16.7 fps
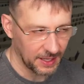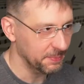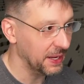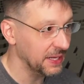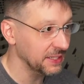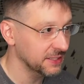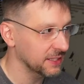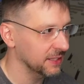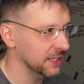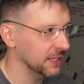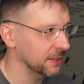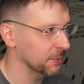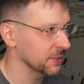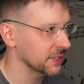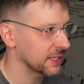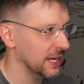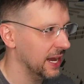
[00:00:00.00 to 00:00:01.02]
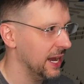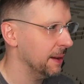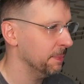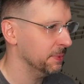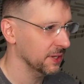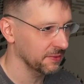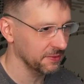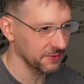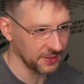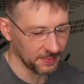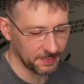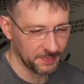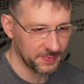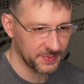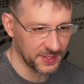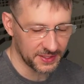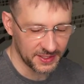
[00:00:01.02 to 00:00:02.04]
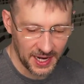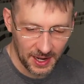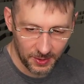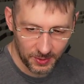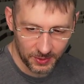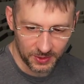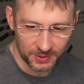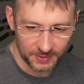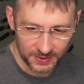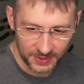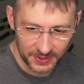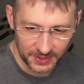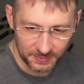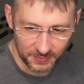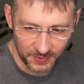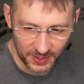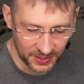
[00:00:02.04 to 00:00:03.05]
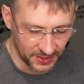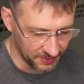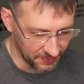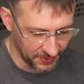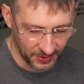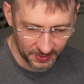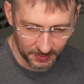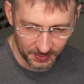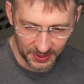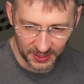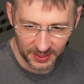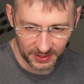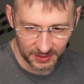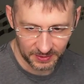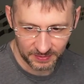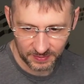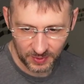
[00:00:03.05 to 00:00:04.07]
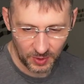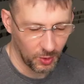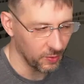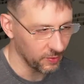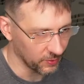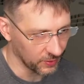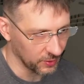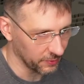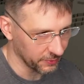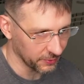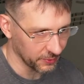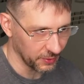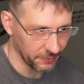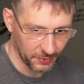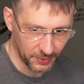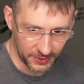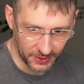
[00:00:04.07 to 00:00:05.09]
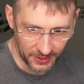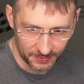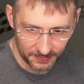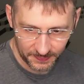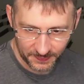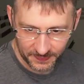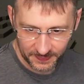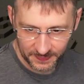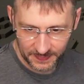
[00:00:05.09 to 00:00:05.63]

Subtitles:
Basically, it was a copy of the tower at the very beginning, over and over and over again.